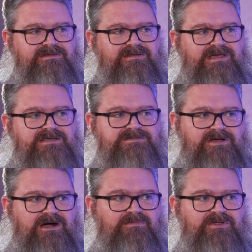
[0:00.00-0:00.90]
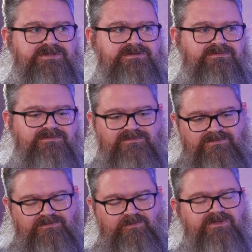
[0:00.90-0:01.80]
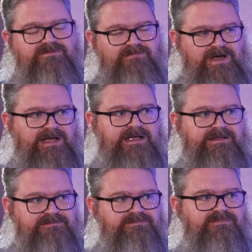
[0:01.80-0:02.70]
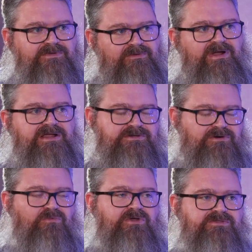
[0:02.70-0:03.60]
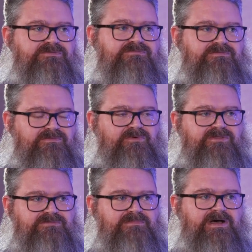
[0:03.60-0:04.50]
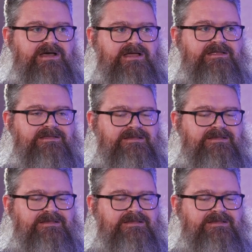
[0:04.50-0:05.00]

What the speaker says: has accomplished with my direction or with my